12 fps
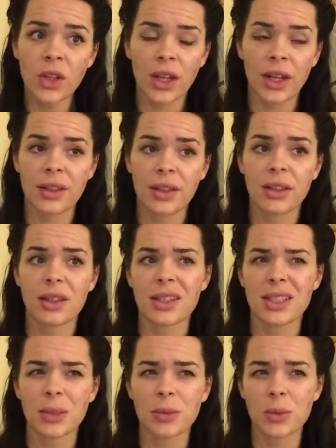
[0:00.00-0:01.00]
And I think that the
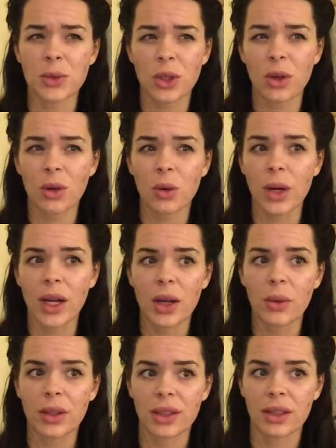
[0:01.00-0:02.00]
symptoms go away
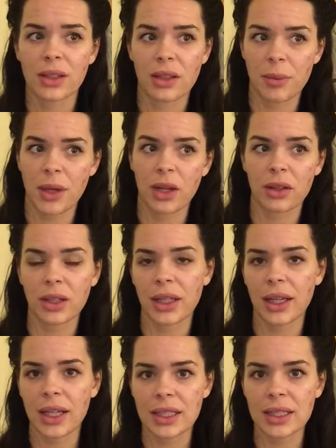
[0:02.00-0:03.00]
within about
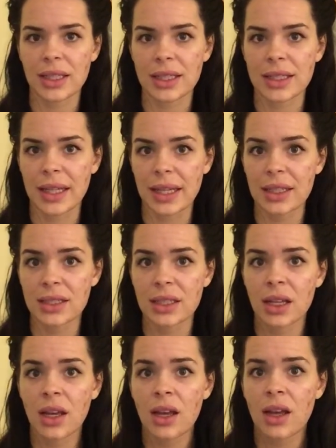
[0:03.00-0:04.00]
like 8 to 10 days.
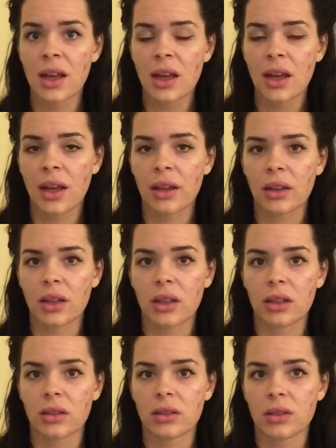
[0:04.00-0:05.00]
And
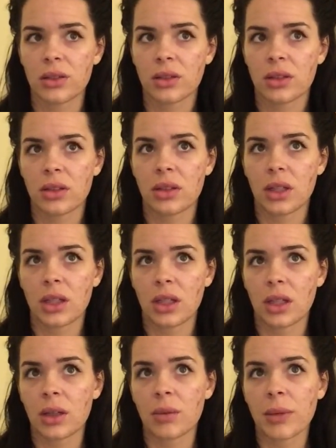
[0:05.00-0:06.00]
then
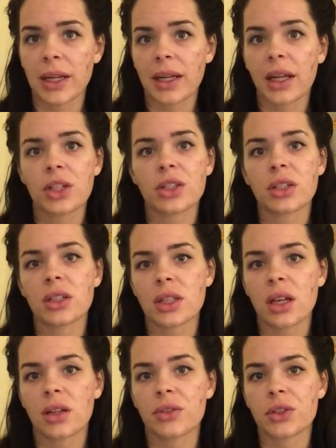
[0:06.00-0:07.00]
the medication is
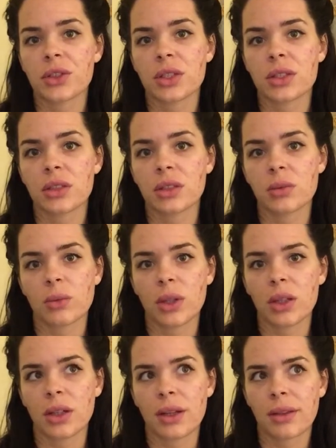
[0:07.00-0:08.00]
out of your system
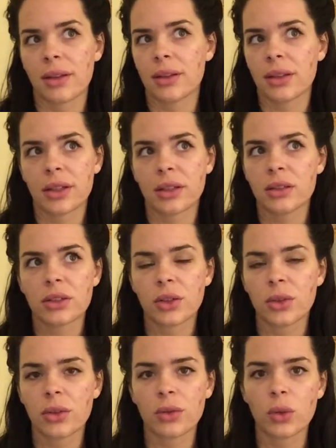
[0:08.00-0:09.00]
within, I think, like
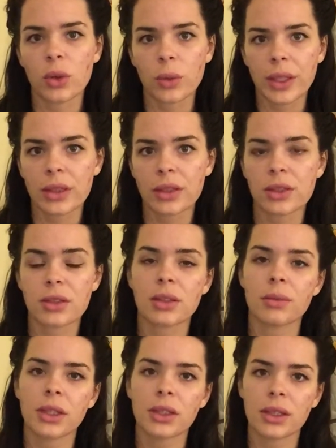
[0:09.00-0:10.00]
2 to 4 weeks or
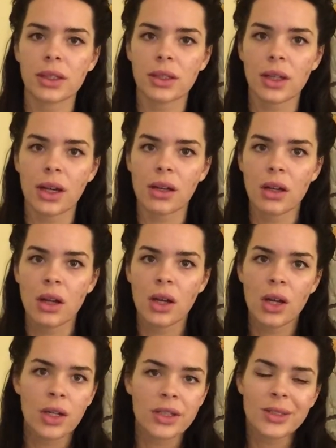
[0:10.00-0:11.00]
something like that.
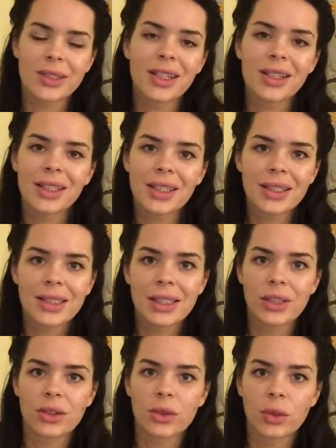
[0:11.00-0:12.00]
So it's not like it's
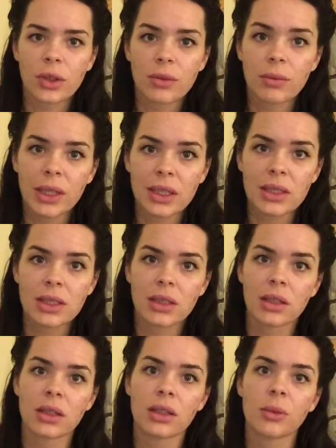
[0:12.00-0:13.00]
6 or 12 months
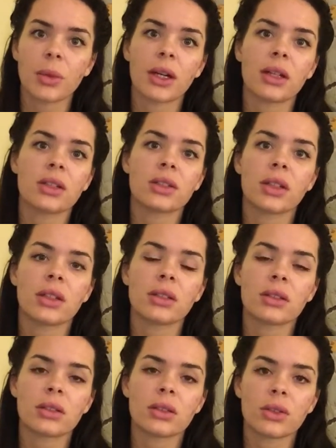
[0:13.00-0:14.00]
that your body's trying
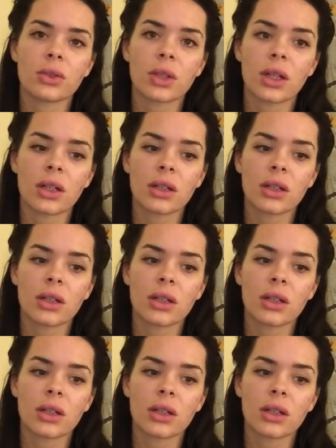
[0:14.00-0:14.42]
to